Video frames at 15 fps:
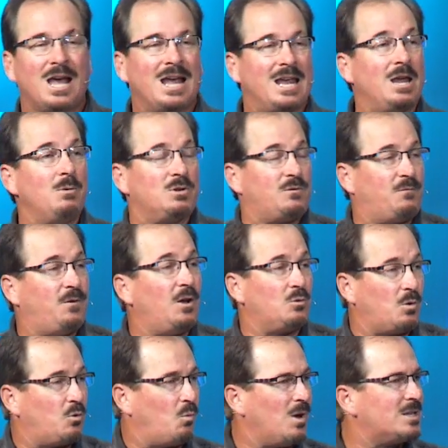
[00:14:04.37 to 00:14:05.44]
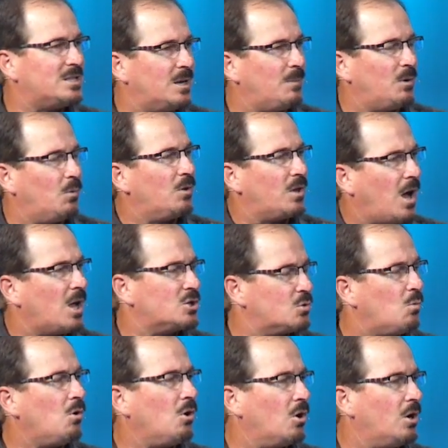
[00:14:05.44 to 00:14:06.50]
He was filled with wisdom and with God's
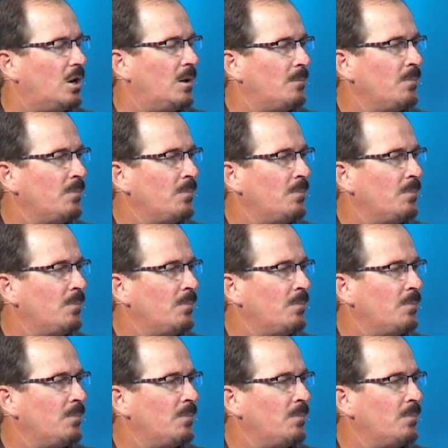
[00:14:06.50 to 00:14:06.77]
word.